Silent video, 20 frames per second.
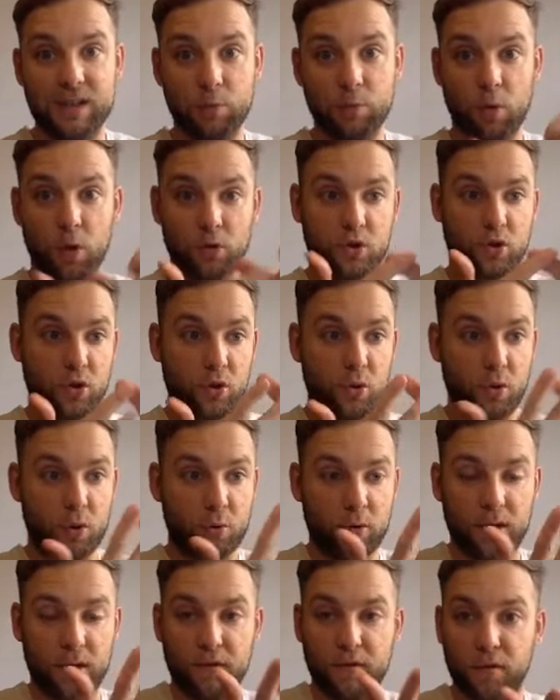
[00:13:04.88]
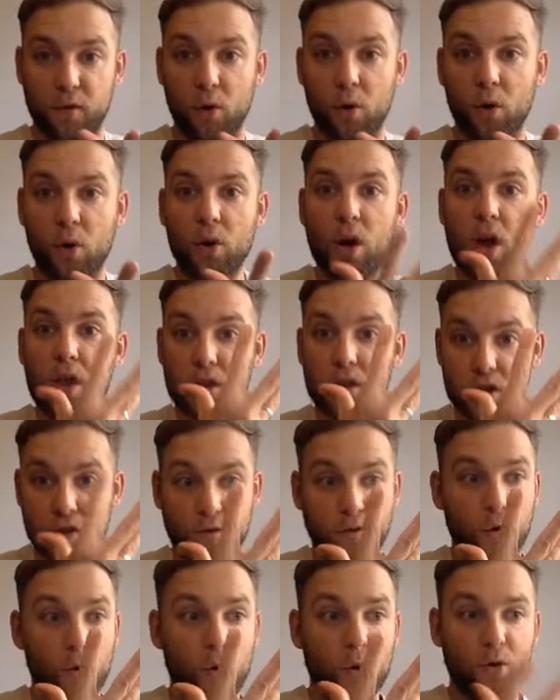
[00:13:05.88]
1, 2, 3, 4. There's
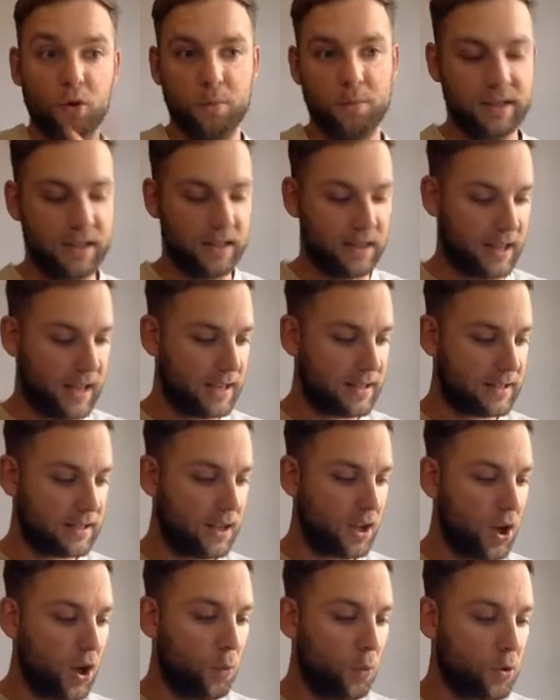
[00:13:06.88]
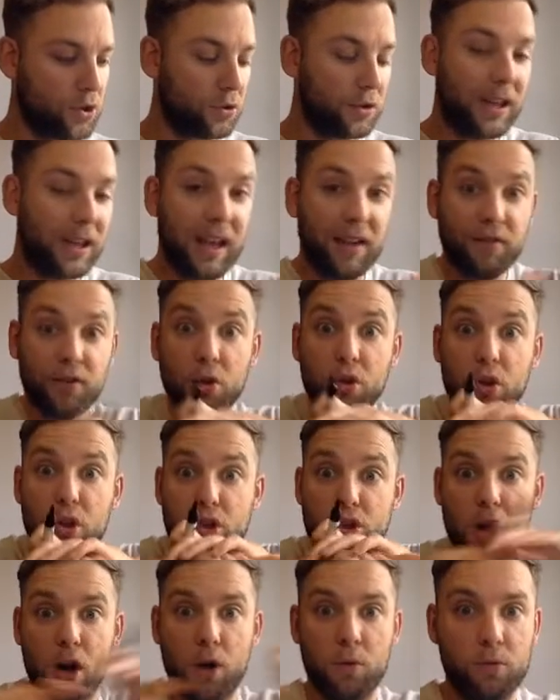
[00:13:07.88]
4 numbers in this, which will give you the
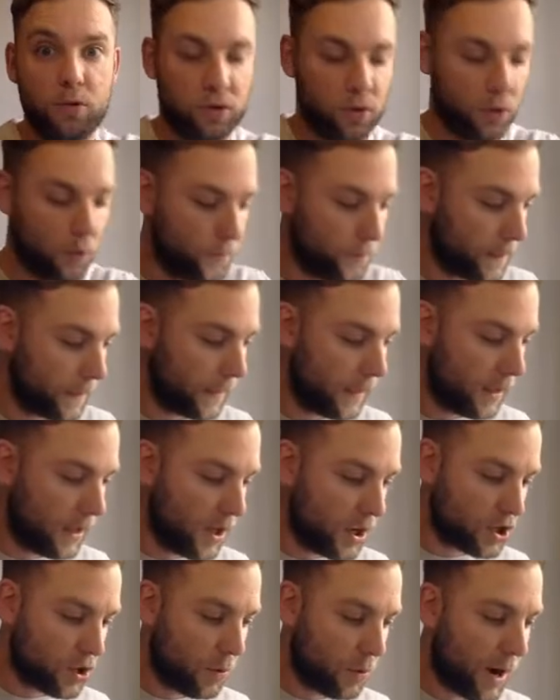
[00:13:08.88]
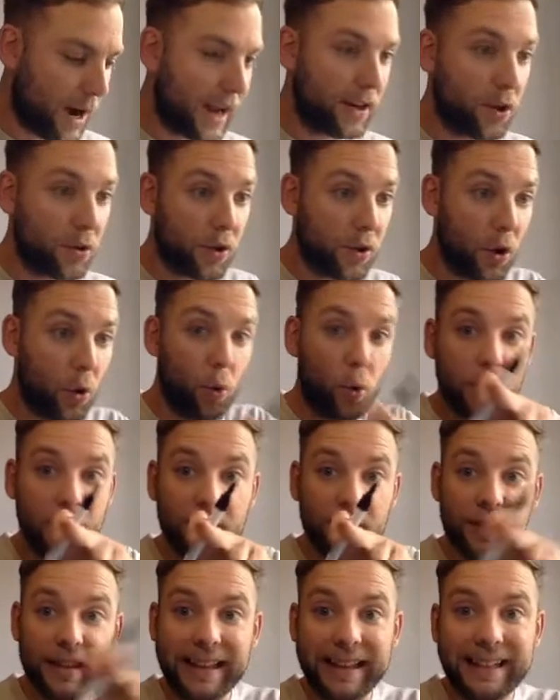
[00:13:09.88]
total. So I know that all
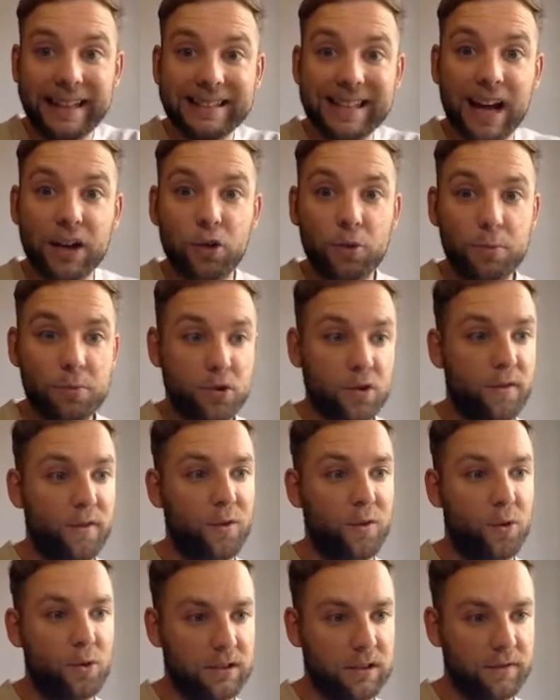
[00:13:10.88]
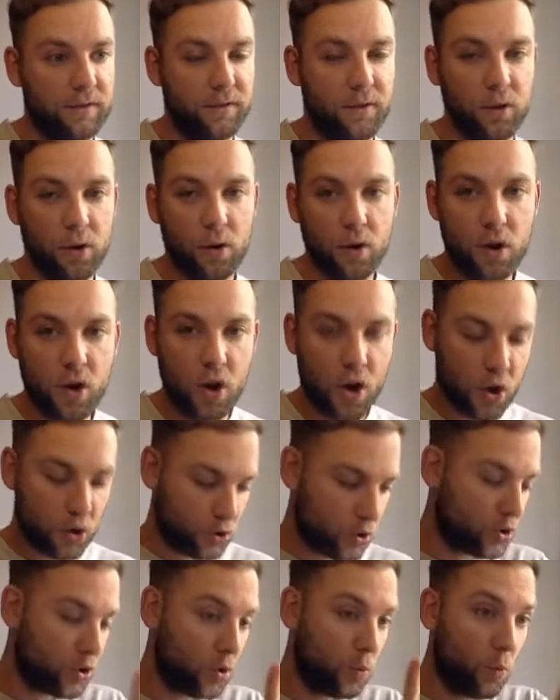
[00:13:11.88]
of these add up to 44.
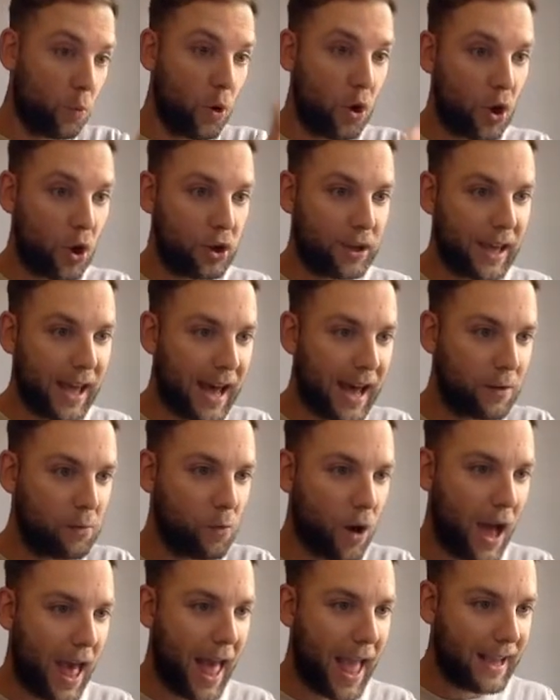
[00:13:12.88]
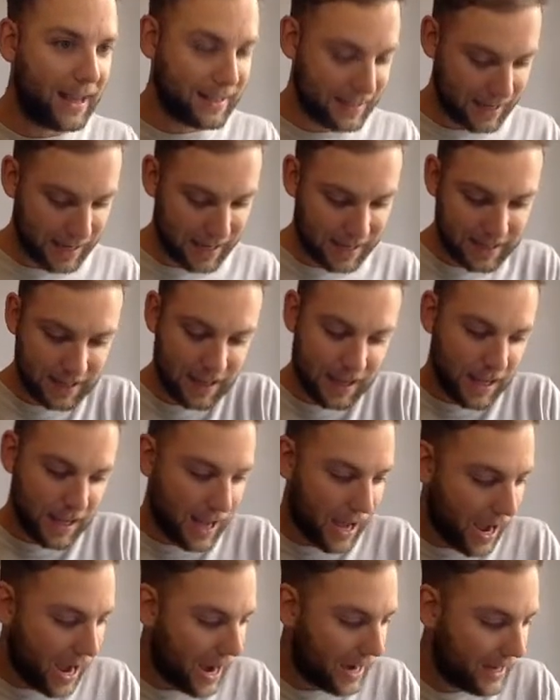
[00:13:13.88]
So to work out what x is,
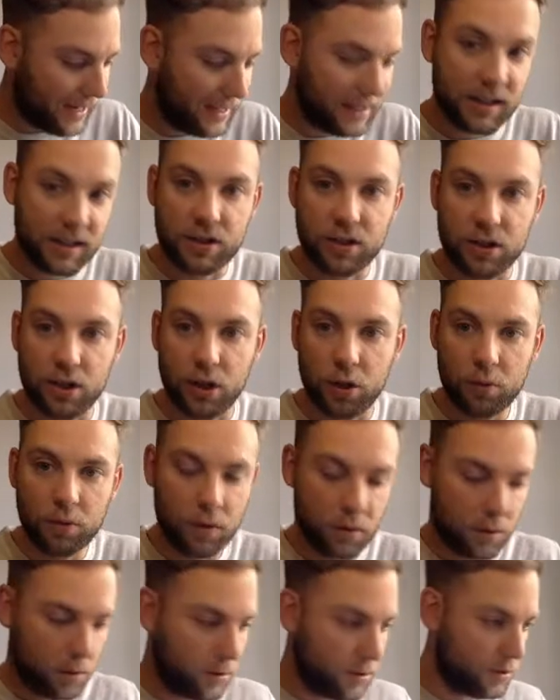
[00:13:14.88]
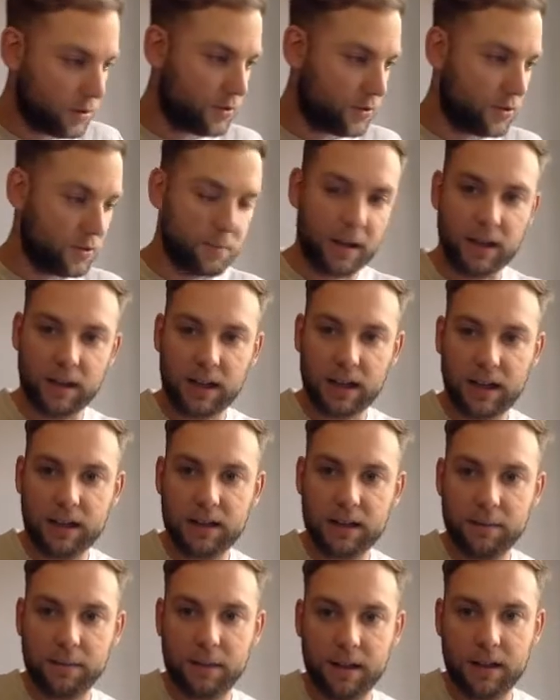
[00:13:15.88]
I need to do, let's just make that
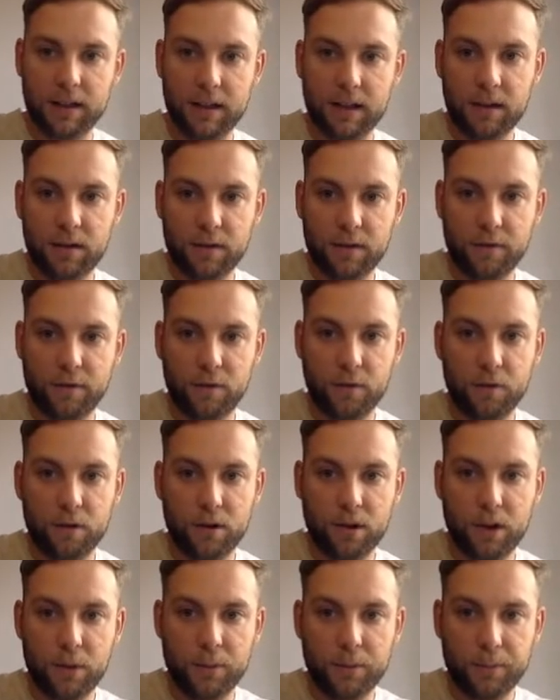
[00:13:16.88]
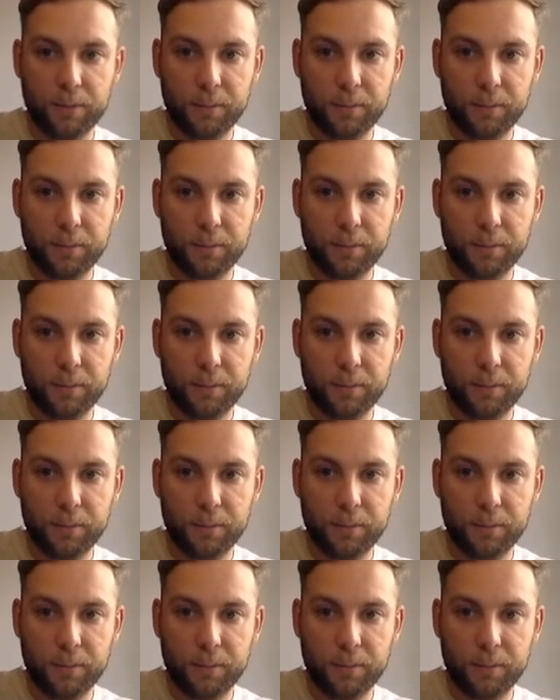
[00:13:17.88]
a bit clearer for you.